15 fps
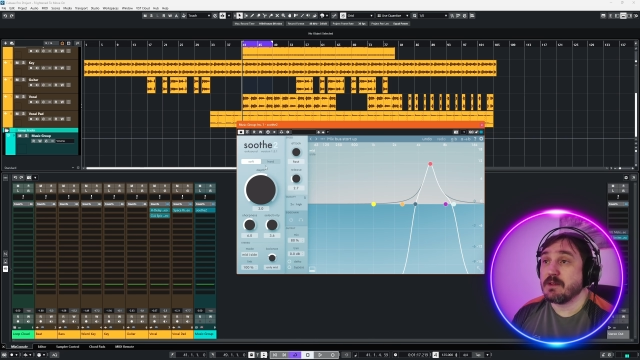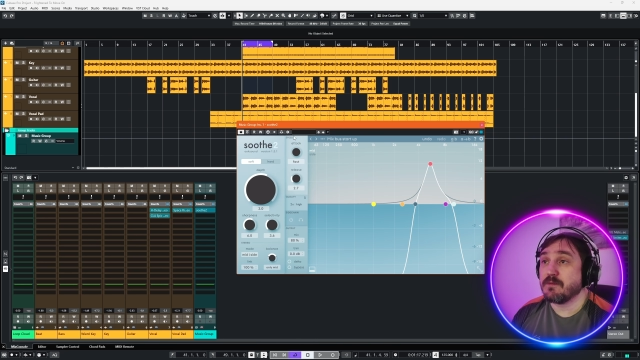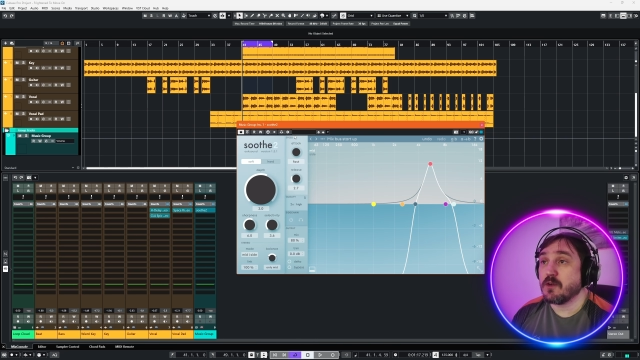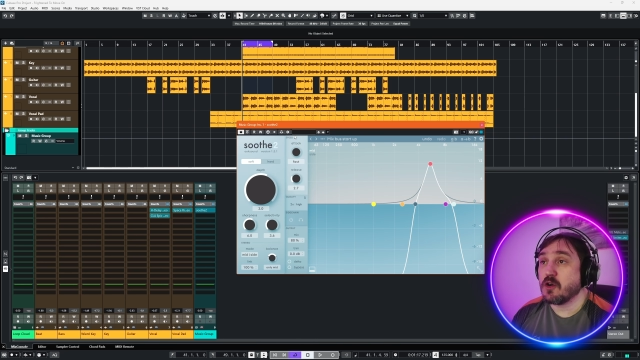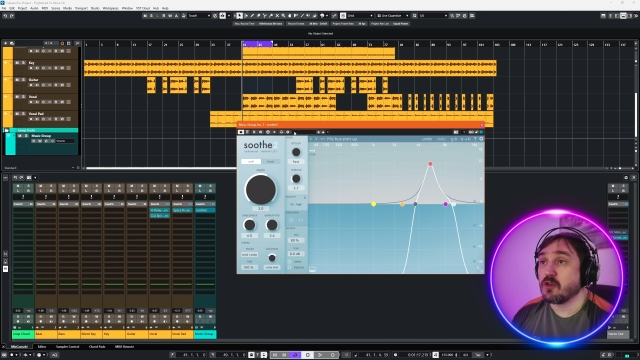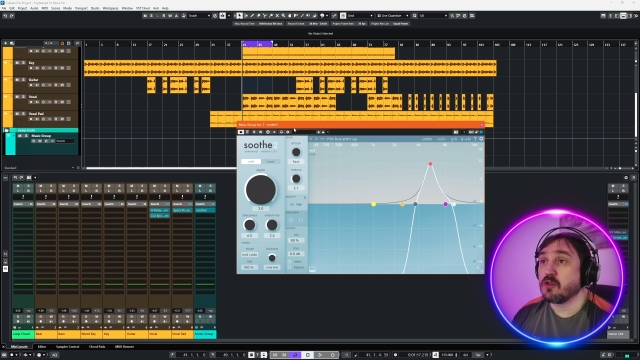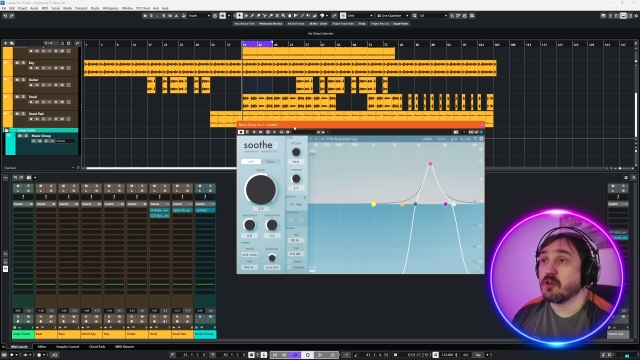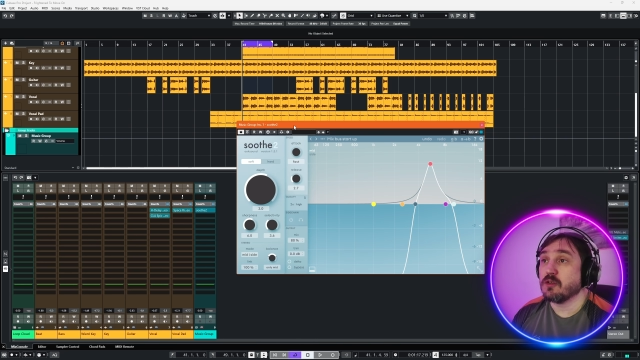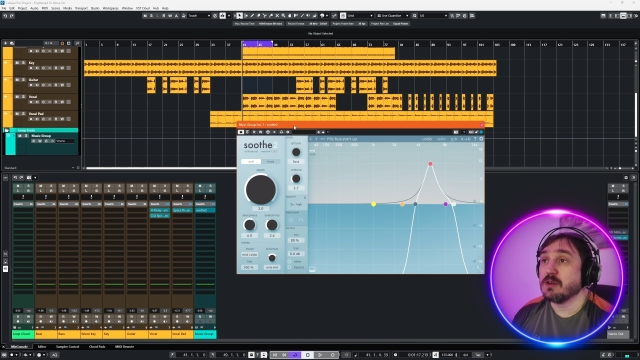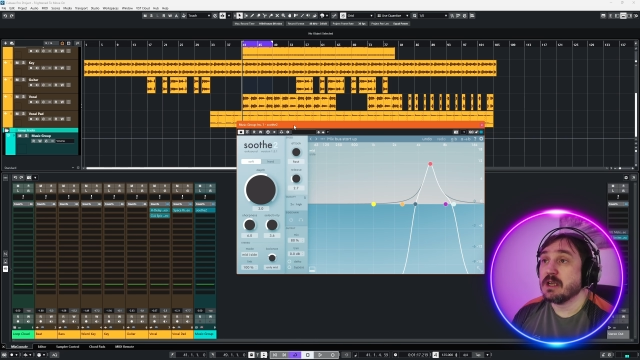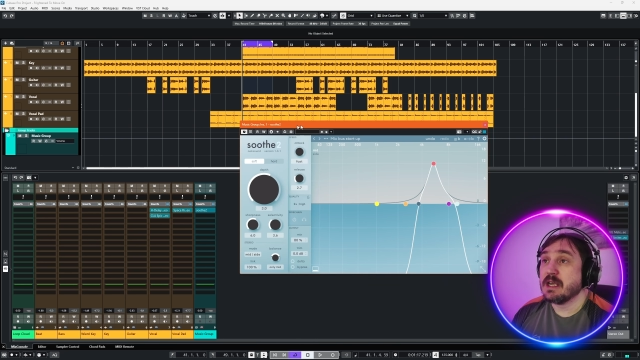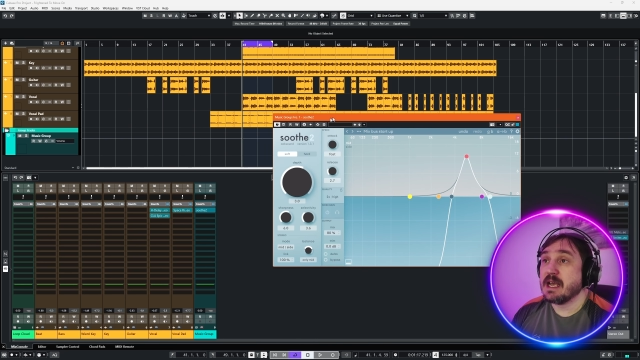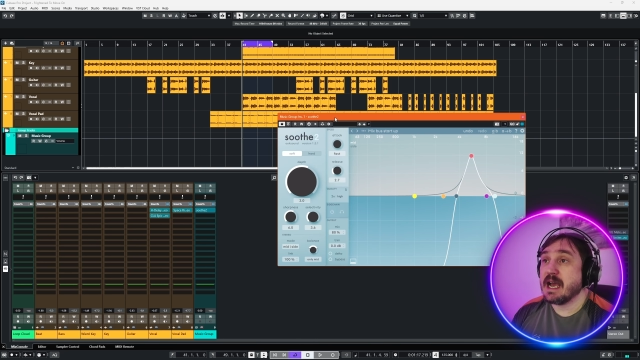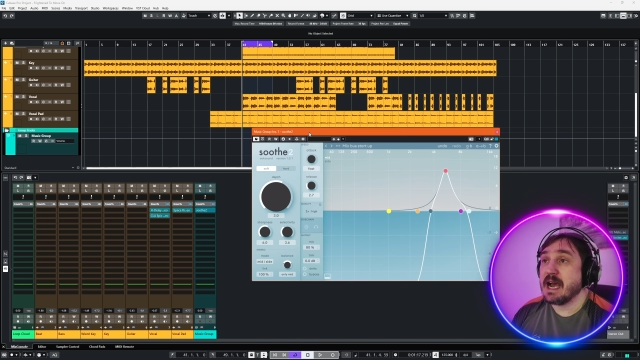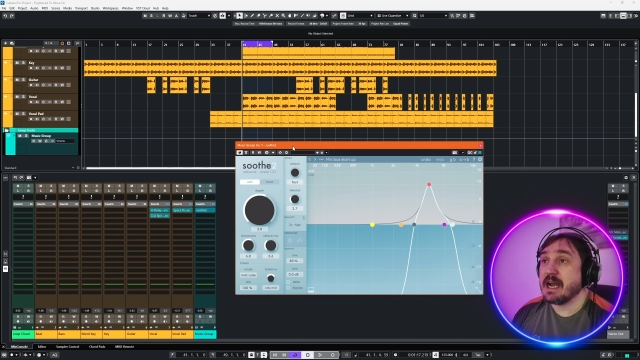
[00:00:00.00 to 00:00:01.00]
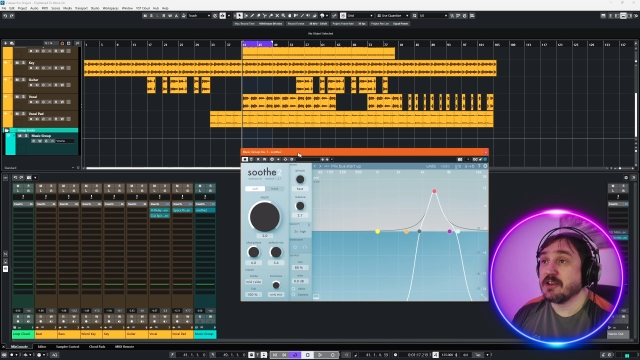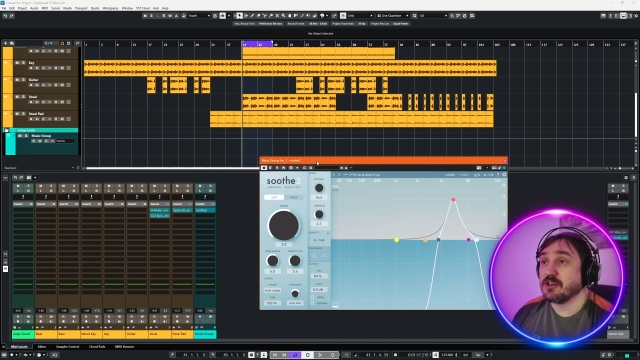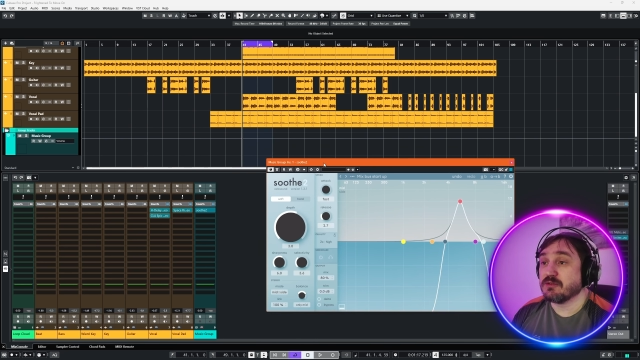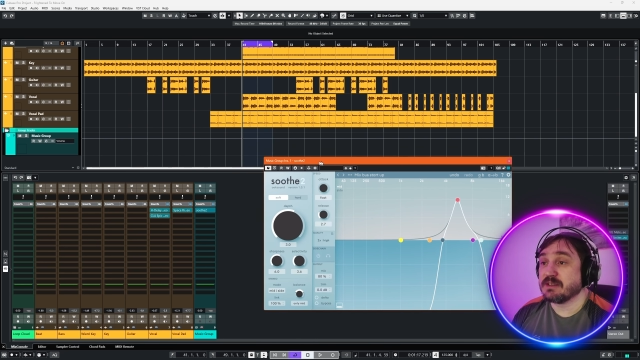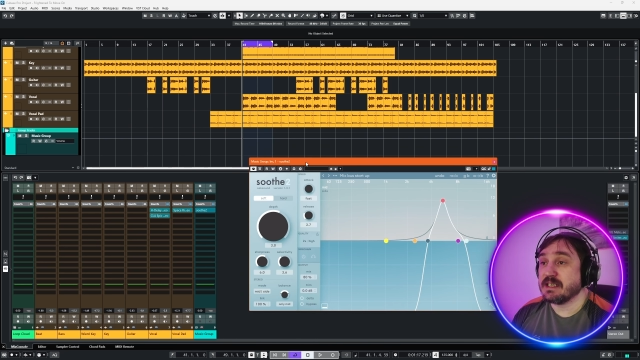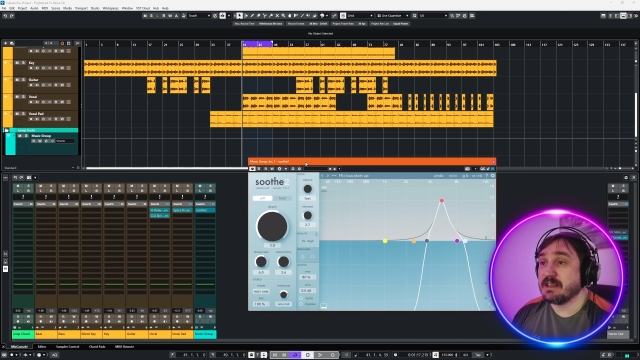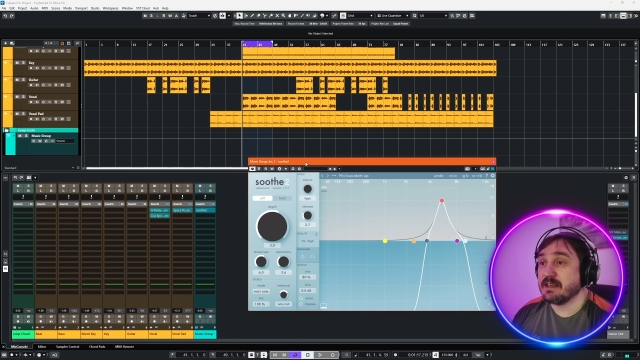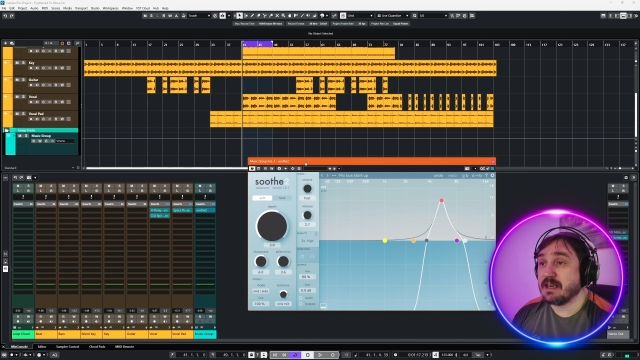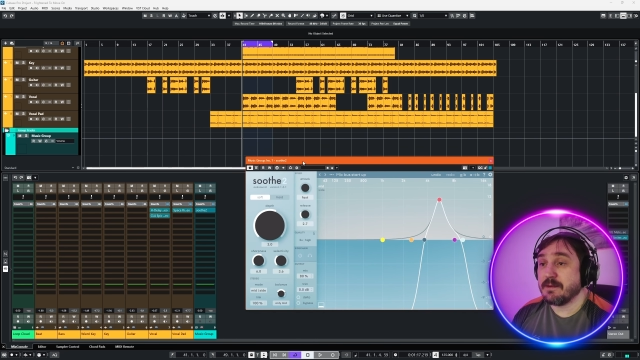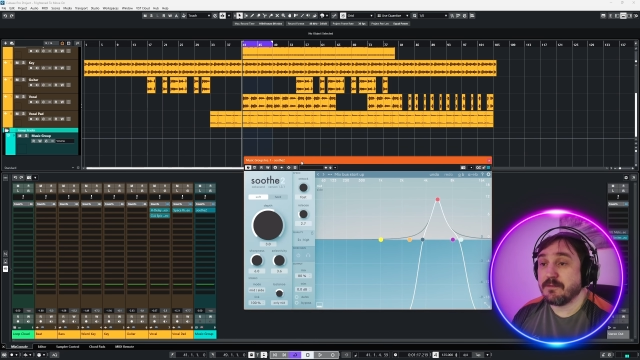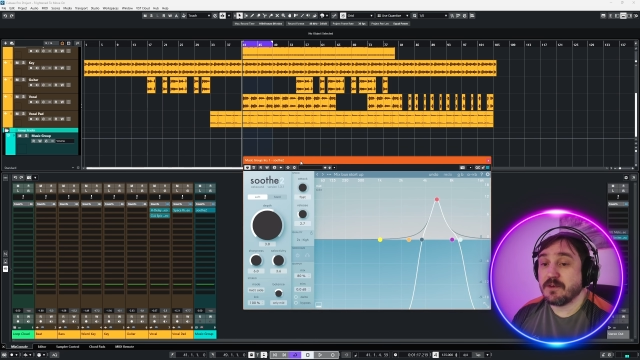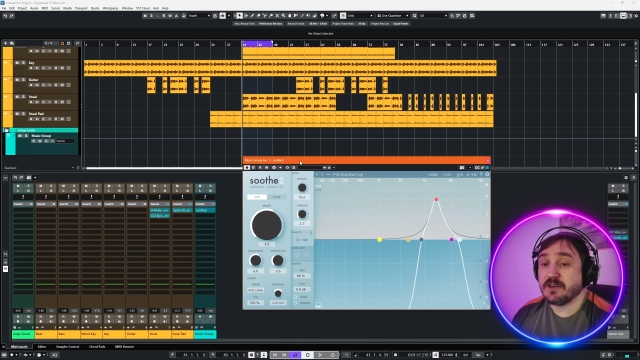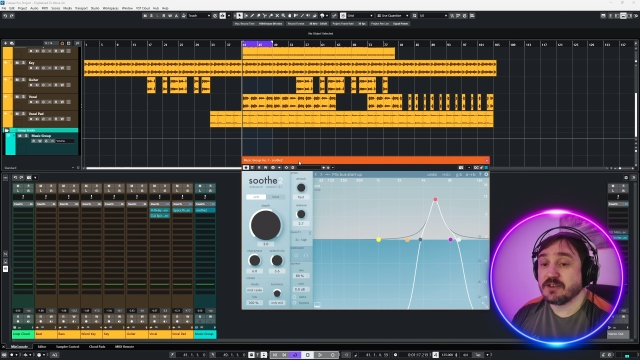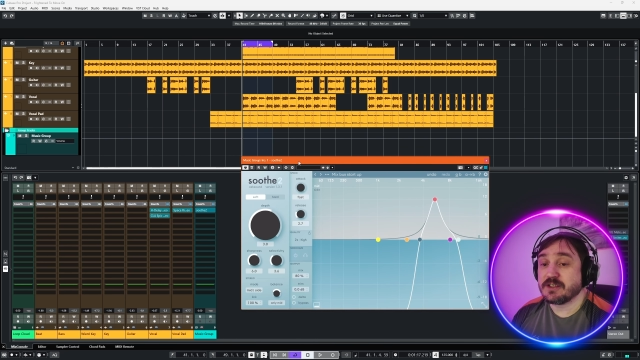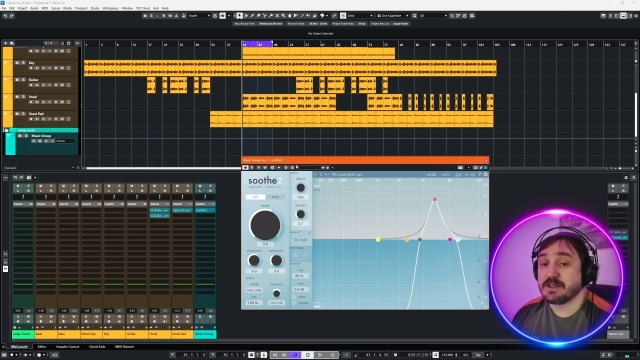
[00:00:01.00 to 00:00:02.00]
vocal, and you'll see the
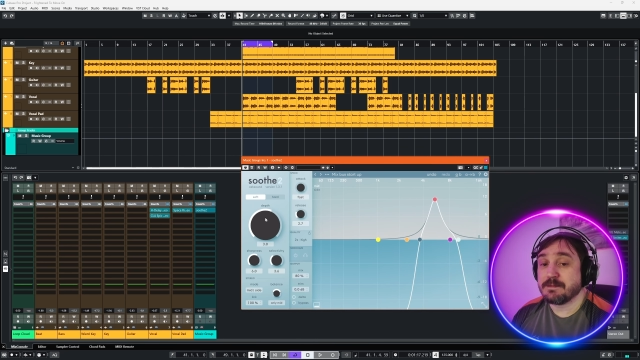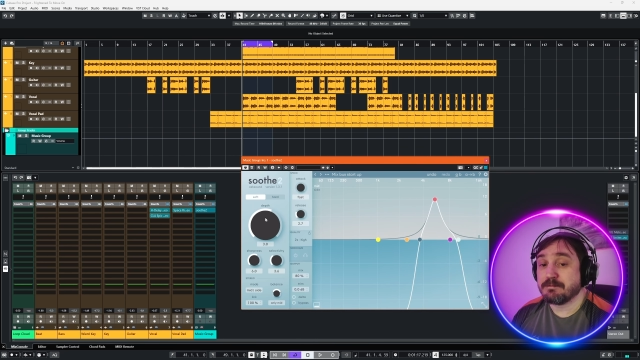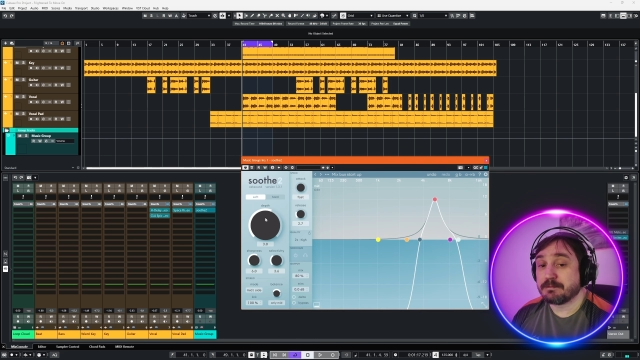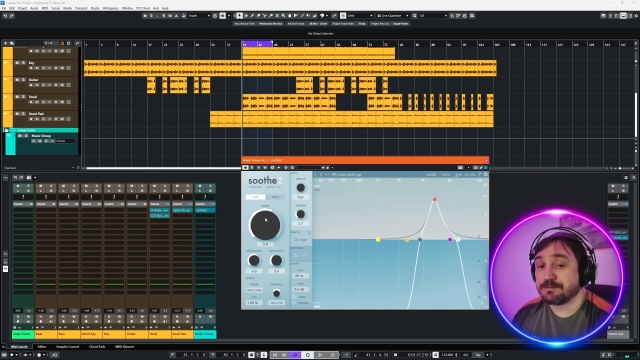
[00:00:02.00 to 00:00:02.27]
difference.